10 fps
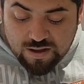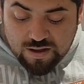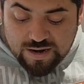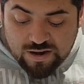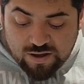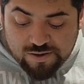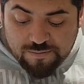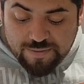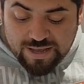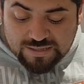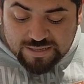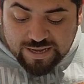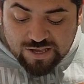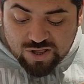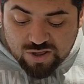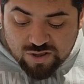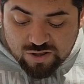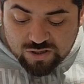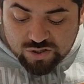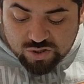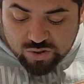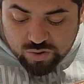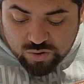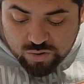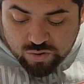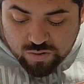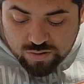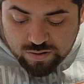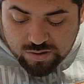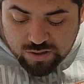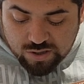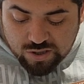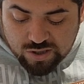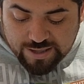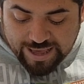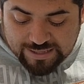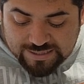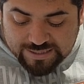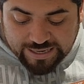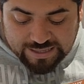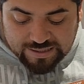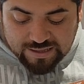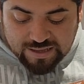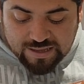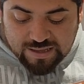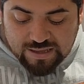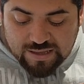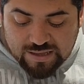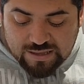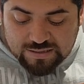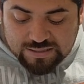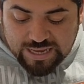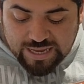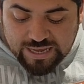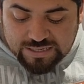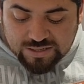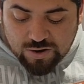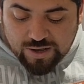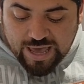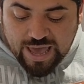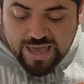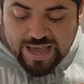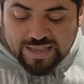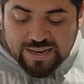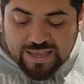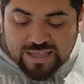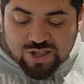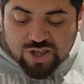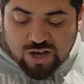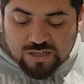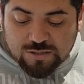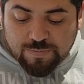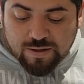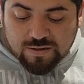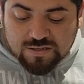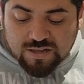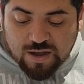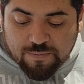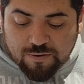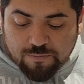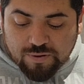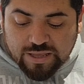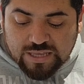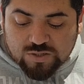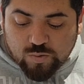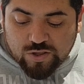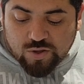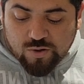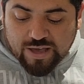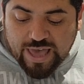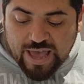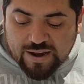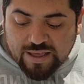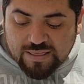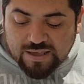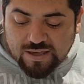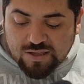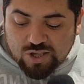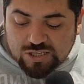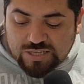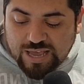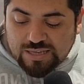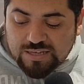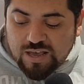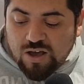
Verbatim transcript: And another message to Jansen says, Okay, I need John's Bell's number, please, when you can. And then she says,